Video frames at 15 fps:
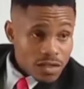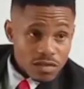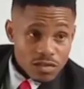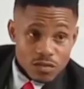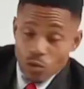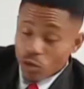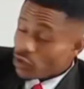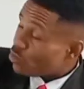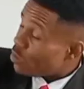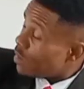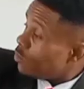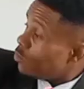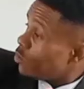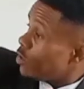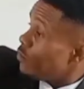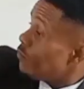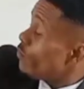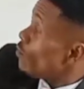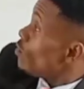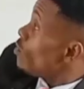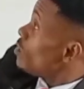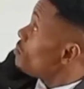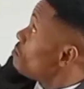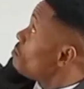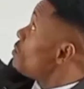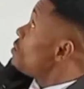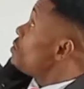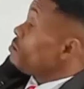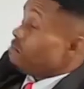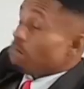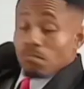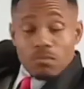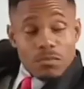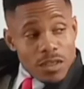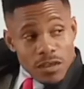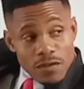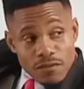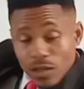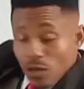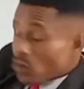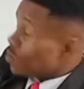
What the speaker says: is what you are looking for. If